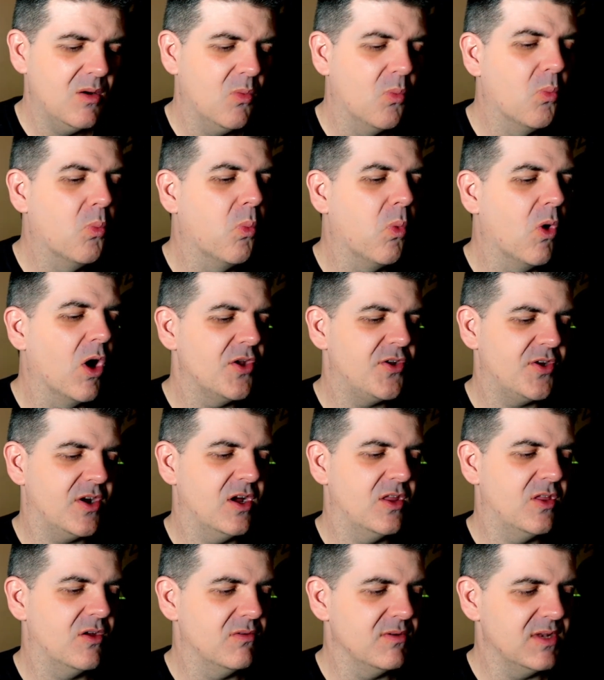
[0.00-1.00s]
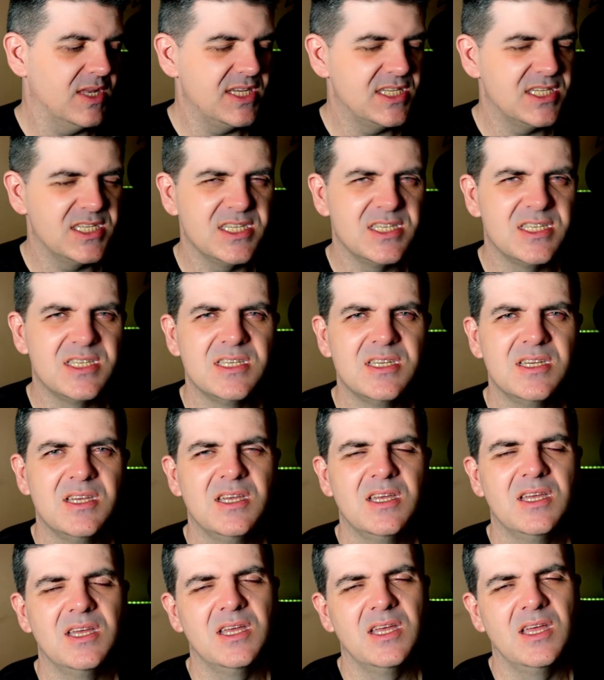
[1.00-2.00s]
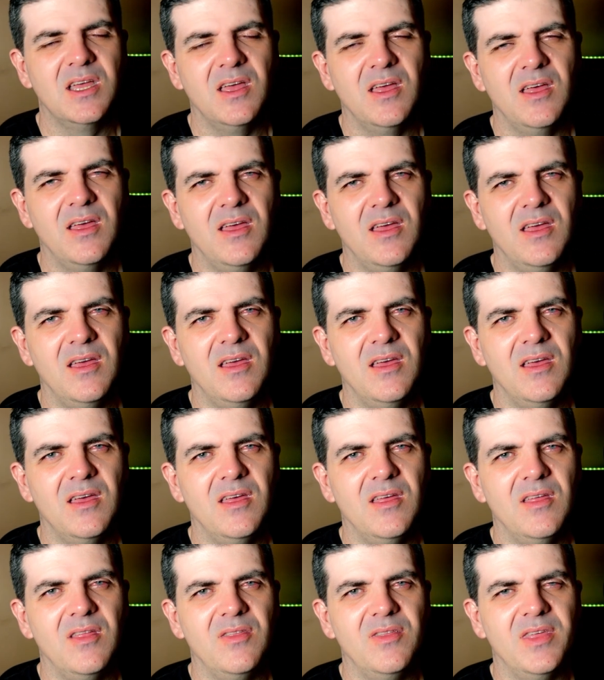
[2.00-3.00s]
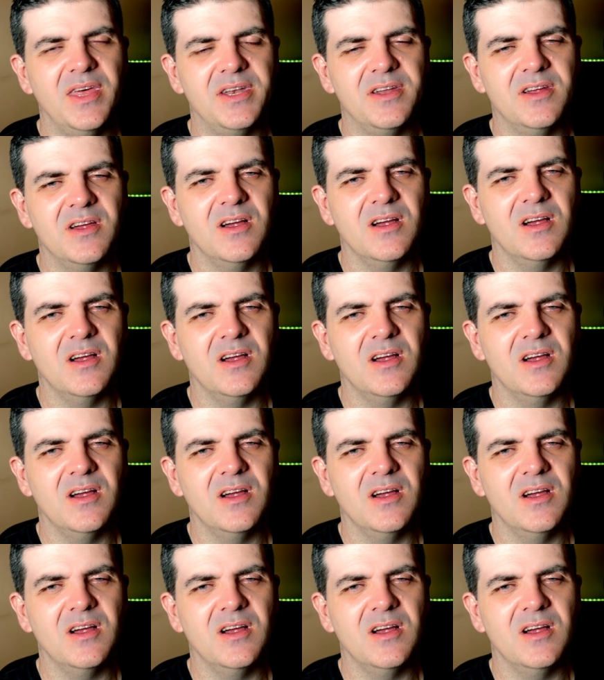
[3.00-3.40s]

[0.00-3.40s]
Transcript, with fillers: What are the releases that